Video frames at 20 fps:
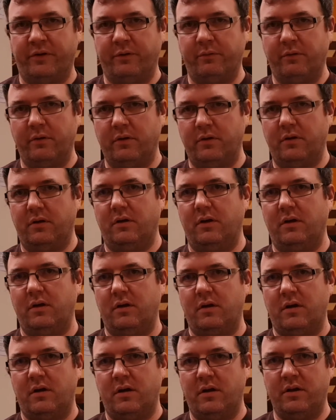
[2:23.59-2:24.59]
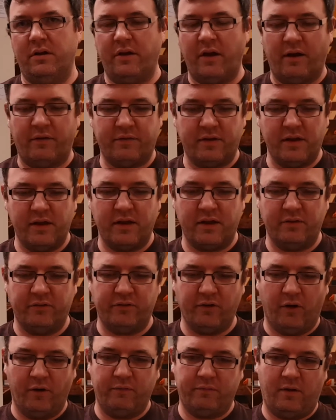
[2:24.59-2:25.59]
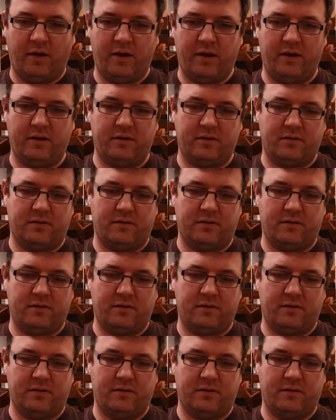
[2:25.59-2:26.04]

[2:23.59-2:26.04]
to, and I think you can sort of like